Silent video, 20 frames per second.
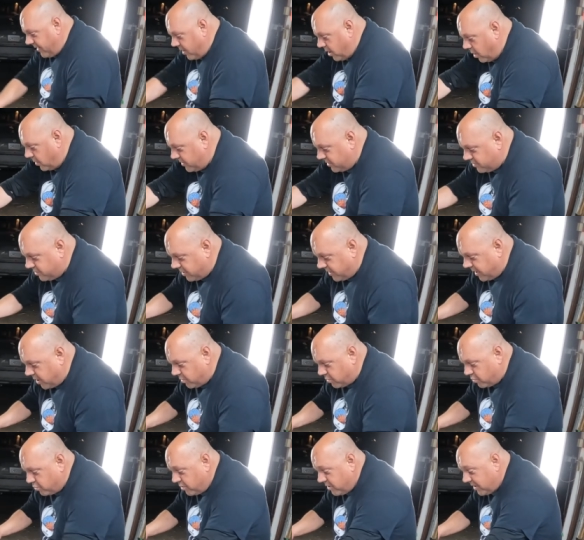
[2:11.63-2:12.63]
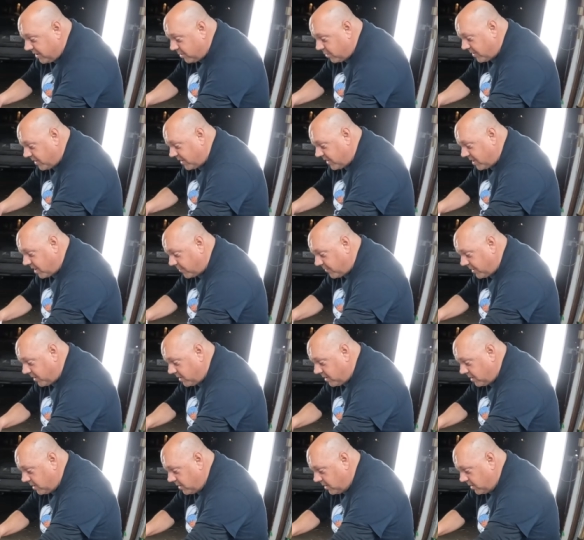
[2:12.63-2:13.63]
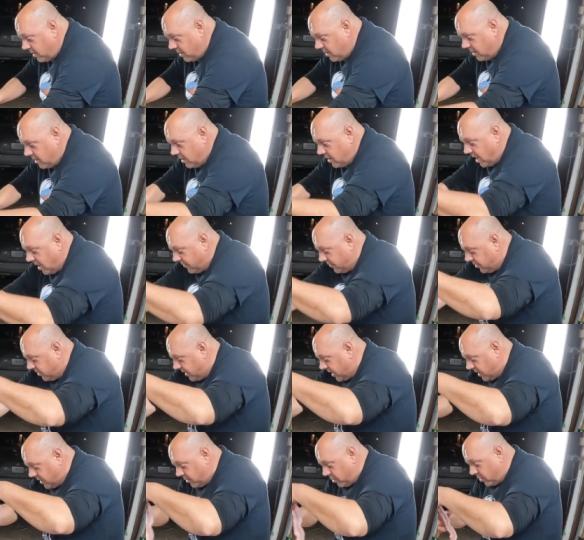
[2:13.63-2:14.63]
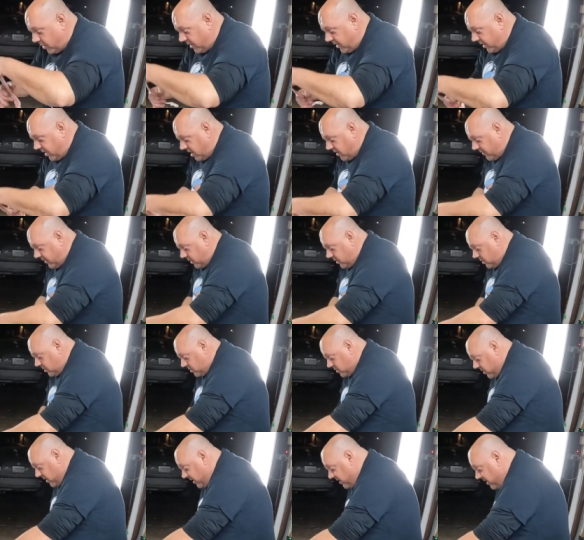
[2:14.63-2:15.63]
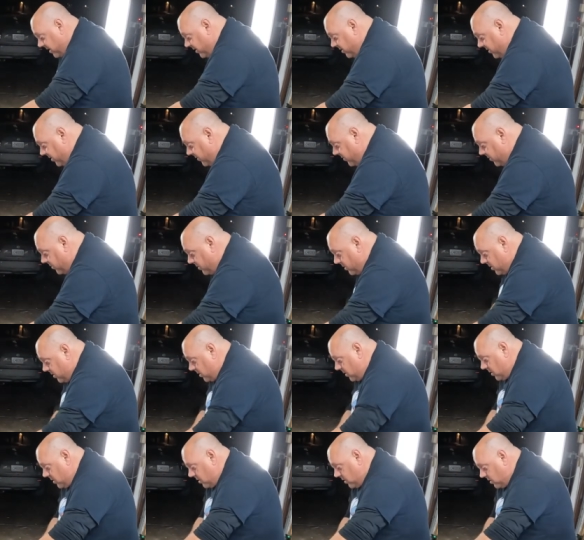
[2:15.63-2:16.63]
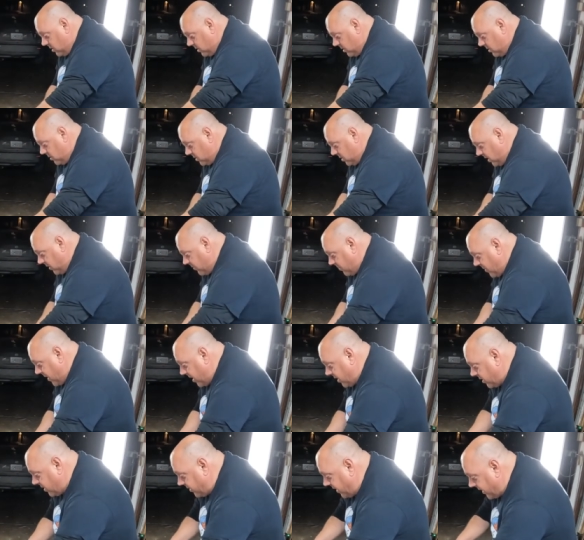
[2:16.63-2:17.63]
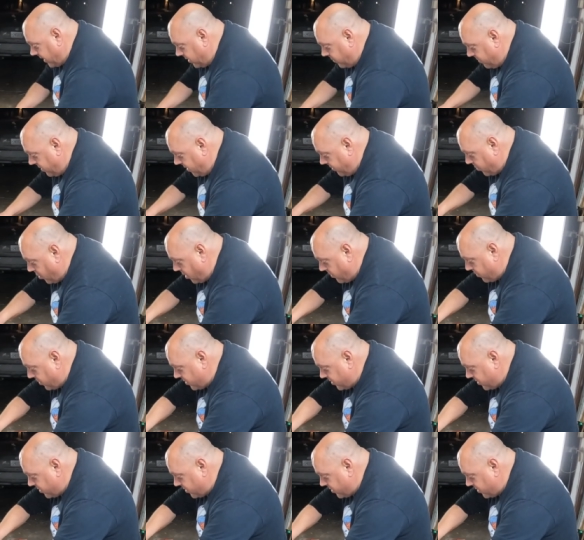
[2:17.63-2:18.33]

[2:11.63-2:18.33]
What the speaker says: And they always turn out really, really yummy. I learned how to do it in the oven, so they taste even better because I can be more